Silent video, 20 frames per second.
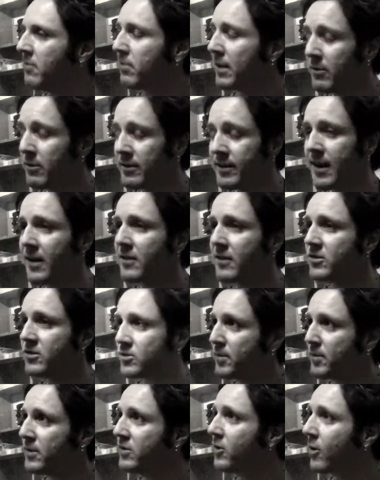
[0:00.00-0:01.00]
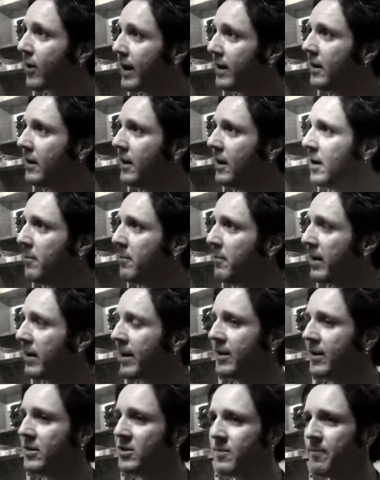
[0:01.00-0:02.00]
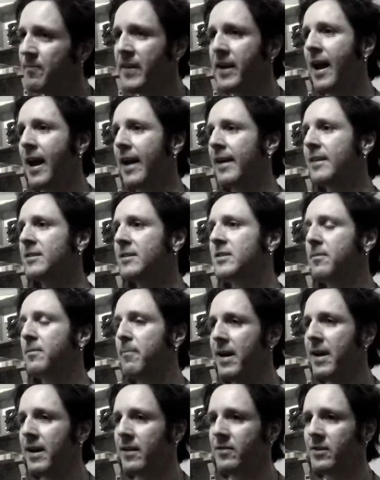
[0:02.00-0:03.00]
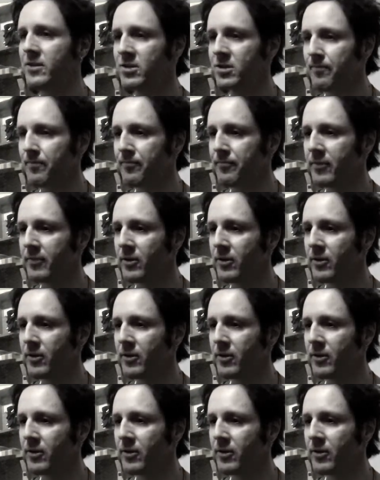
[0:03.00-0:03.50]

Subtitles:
Playing with Alice has been great because I get to make this